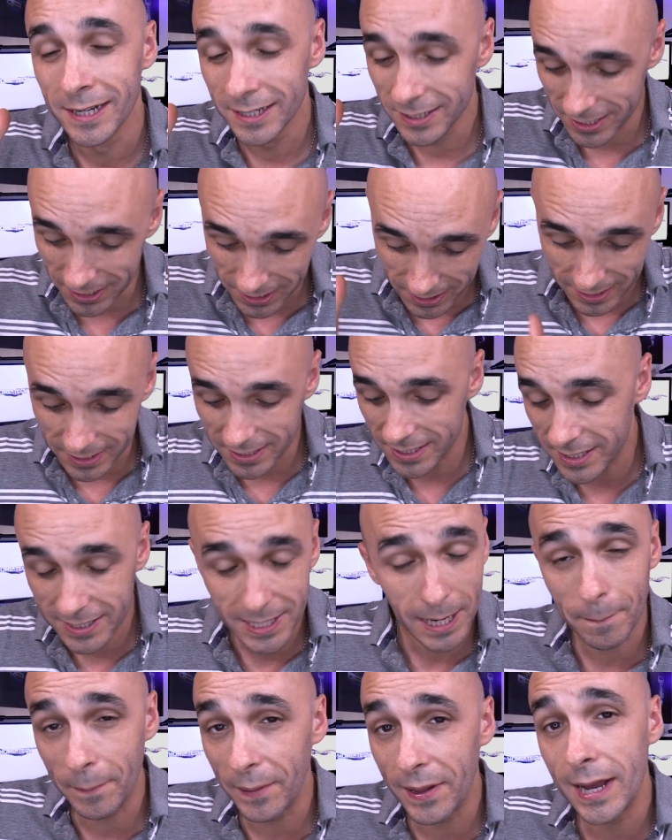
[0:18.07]
so you can
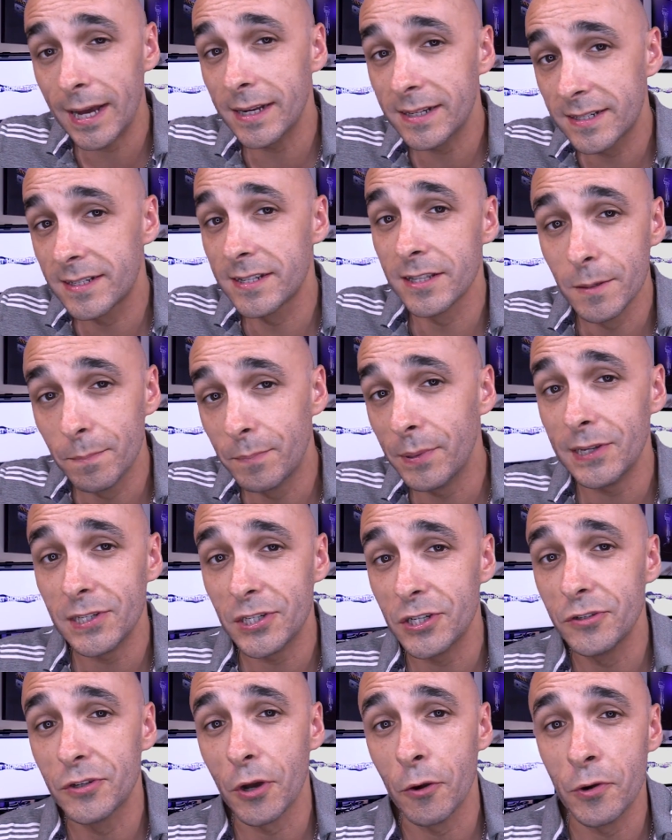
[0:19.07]
skip ahead to the
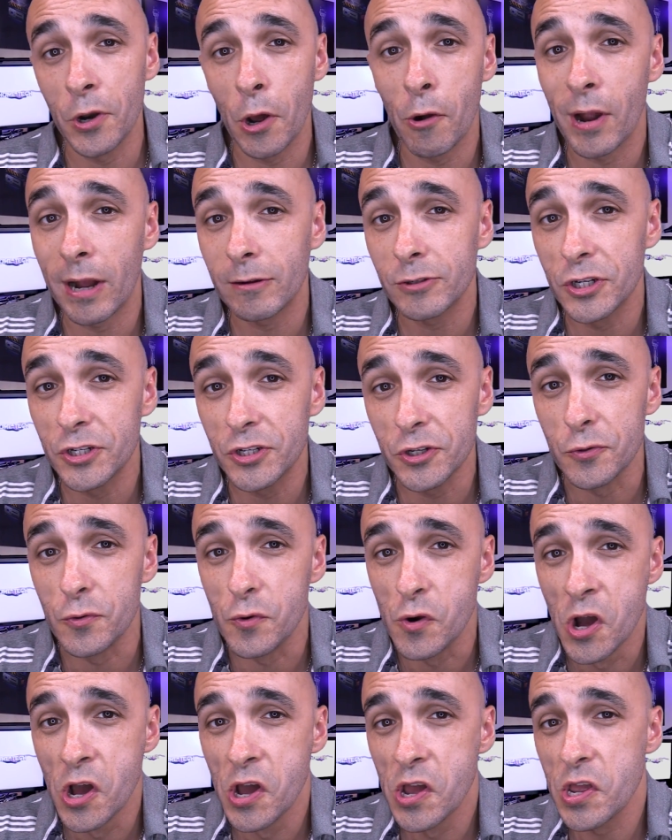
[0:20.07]
bits you don't know how to
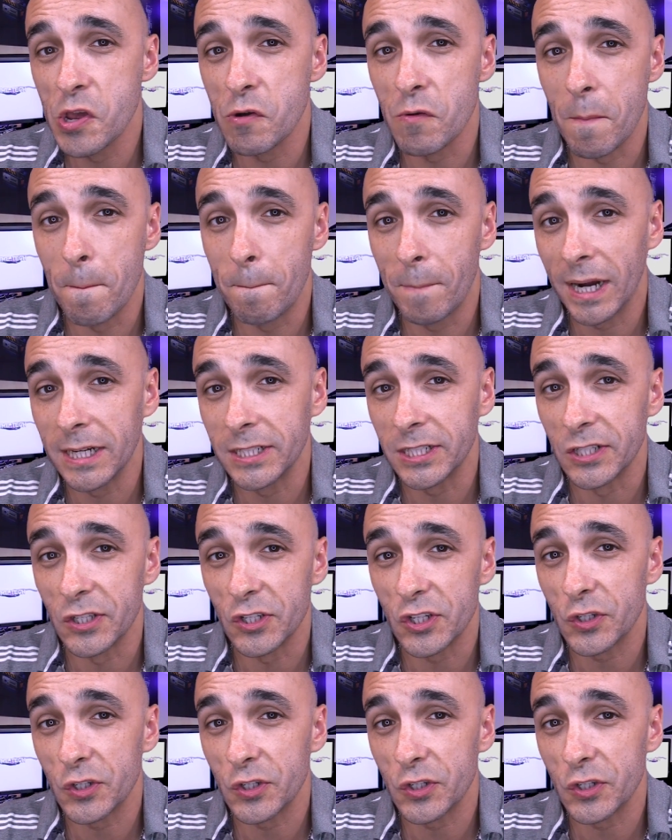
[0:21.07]
do, you impatient